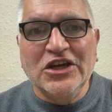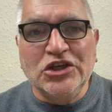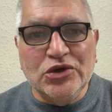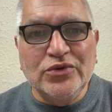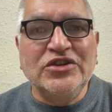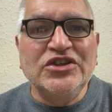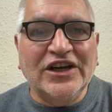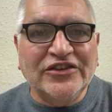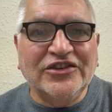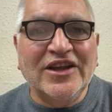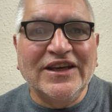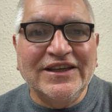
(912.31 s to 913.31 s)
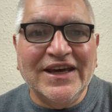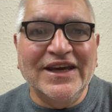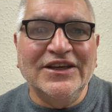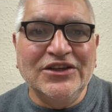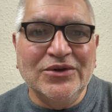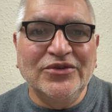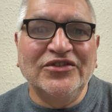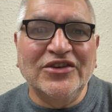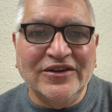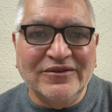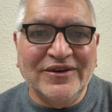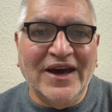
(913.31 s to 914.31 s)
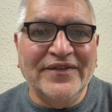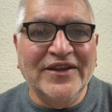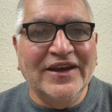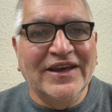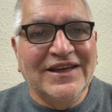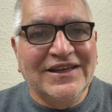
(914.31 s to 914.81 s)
You just get used to the fact that